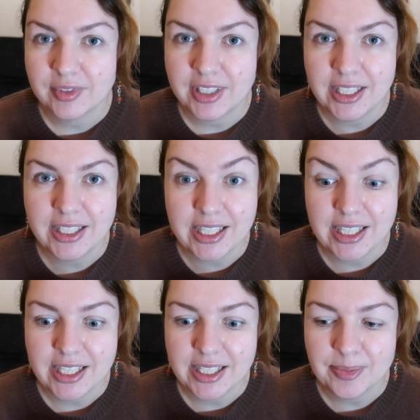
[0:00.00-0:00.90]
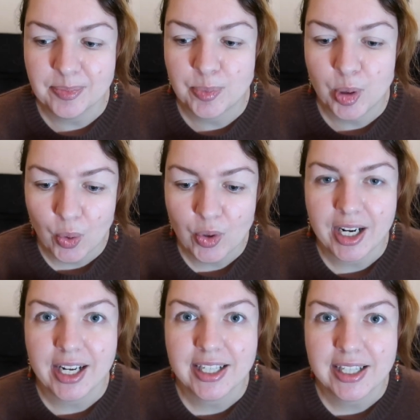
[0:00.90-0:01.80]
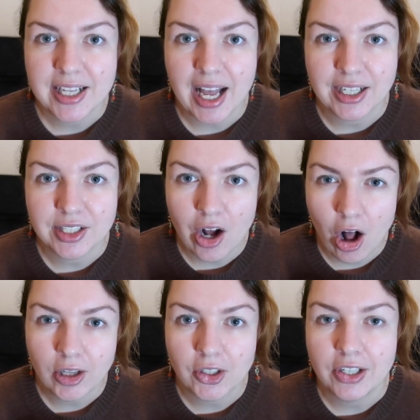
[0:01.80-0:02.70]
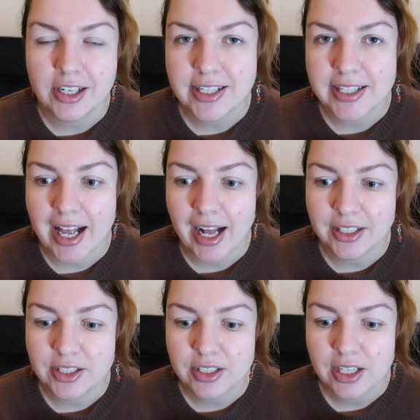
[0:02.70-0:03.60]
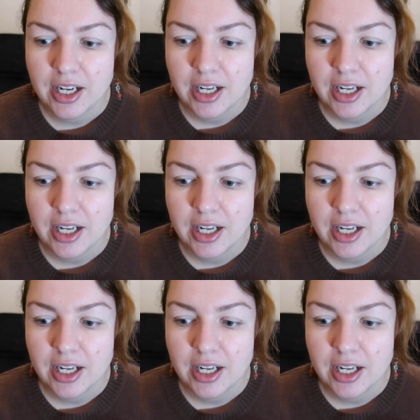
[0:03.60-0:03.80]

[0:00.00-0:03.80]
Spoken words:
the products and colors and